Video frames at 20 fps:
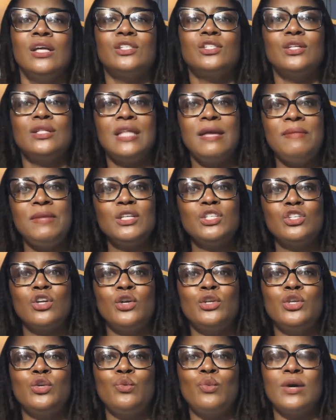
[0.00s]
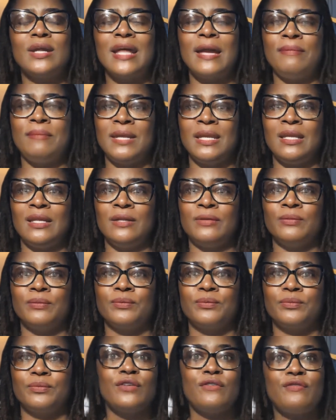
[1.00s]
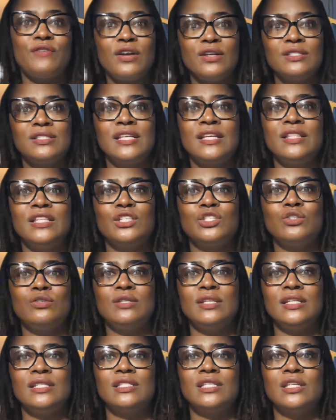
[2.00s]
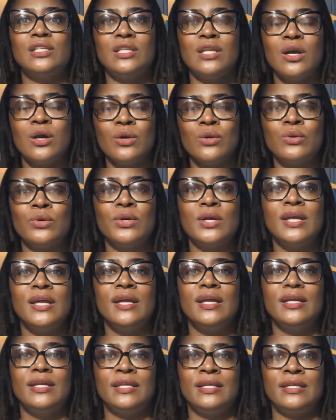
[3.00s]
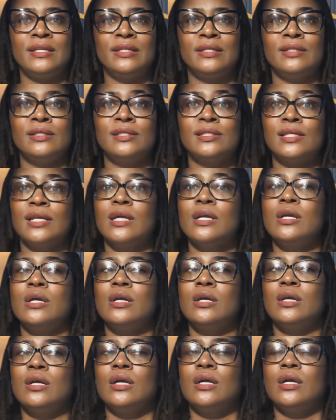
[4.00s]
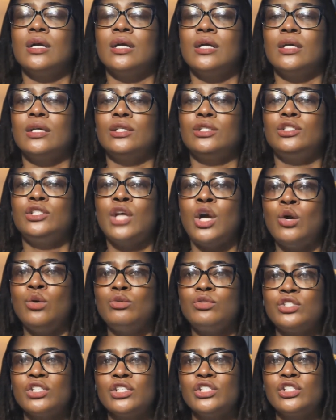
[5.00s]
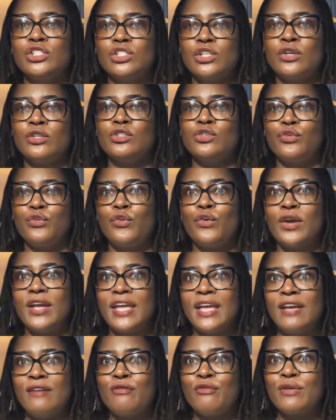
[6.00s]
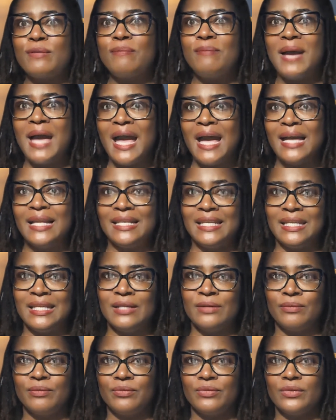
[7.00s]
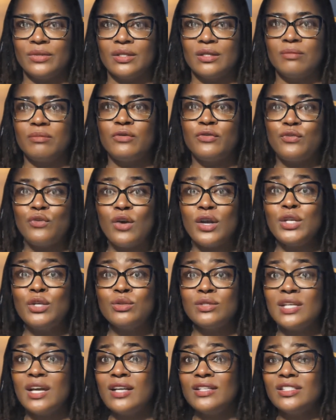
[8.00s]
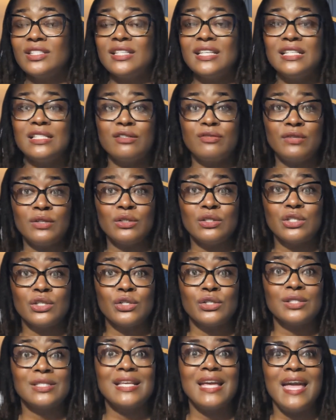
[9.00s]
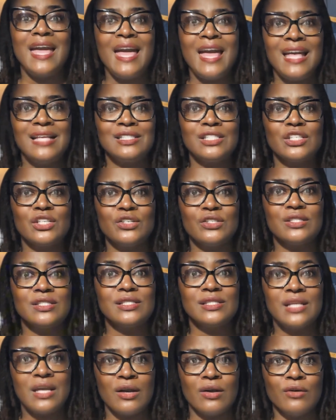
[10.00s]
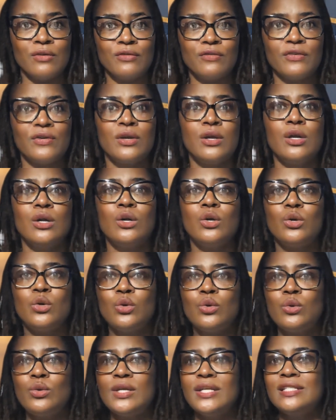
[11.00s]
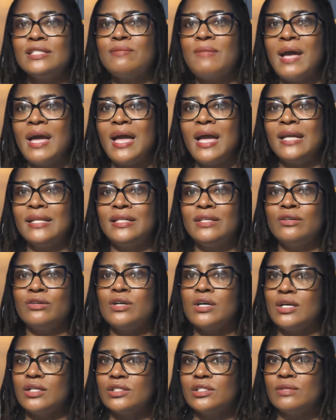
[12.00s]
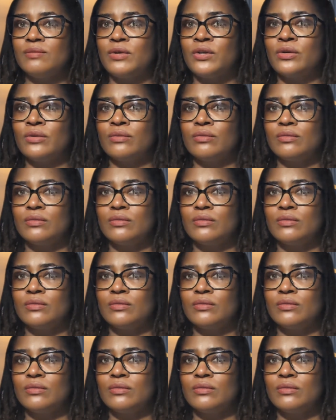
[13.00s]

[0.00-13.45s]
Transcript: So let me show you what I mean. The first thing that you need to know is don't just search for everybody. Before you touch these filters, ask yourself, who is my ideal customer?